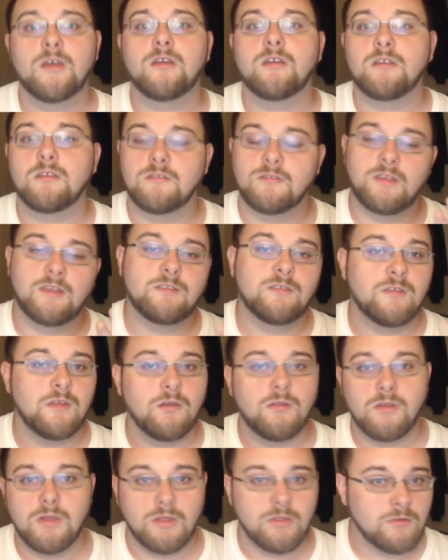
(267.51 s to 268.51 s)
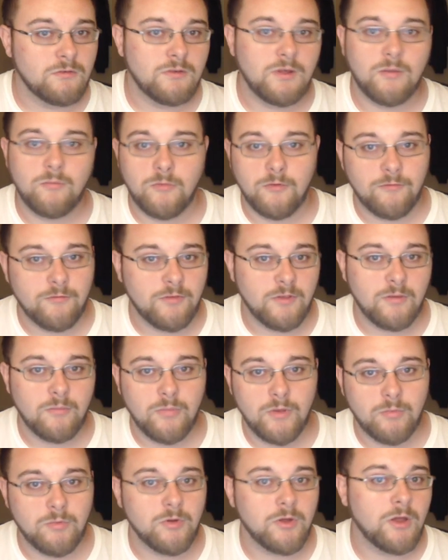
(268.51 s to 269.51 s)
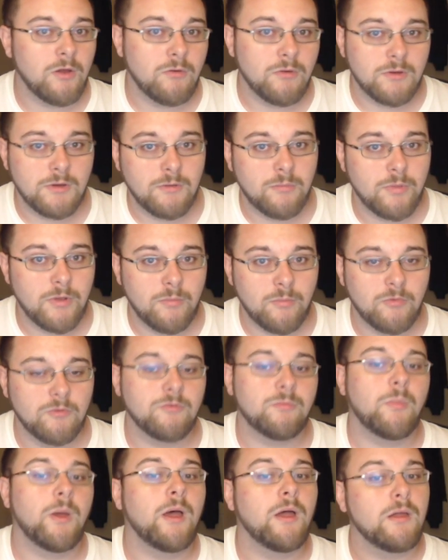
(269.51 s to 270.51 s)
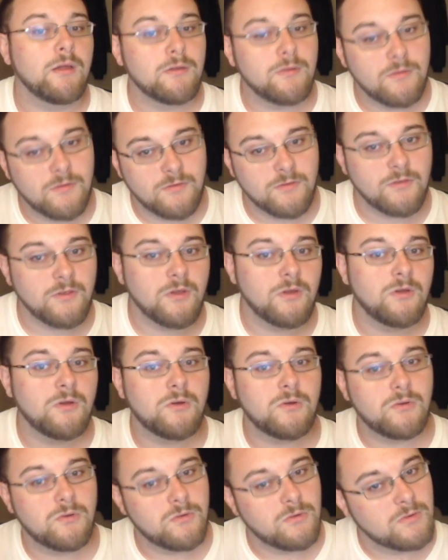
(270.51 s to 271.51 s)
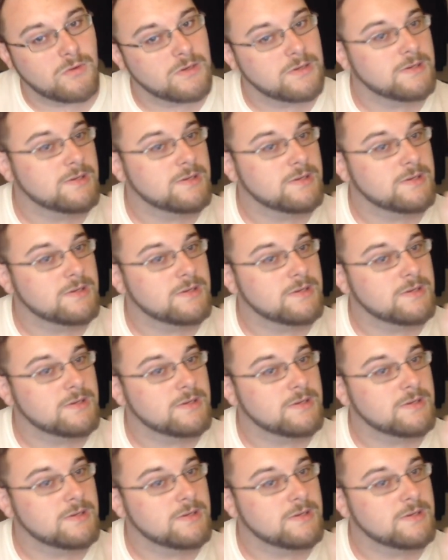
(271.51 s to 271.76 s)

because that's the only other time we've seen people go into people's minds, so